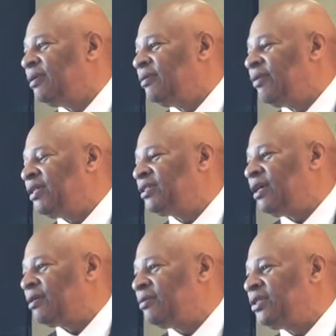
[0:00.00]
Red
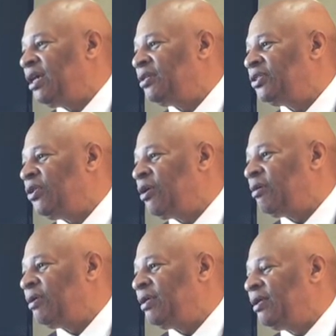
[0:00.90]
Skelton tell a joke
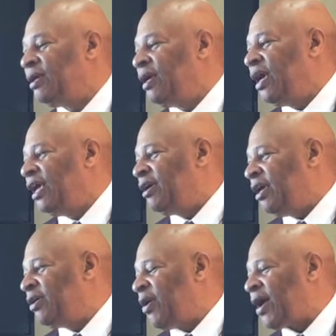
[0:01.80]
and and he, he
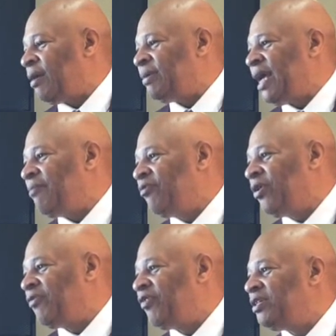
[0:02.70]
crack up laughing before
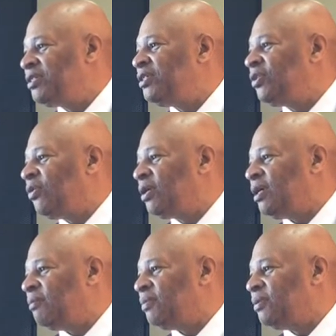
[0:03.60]
he finished the joke up.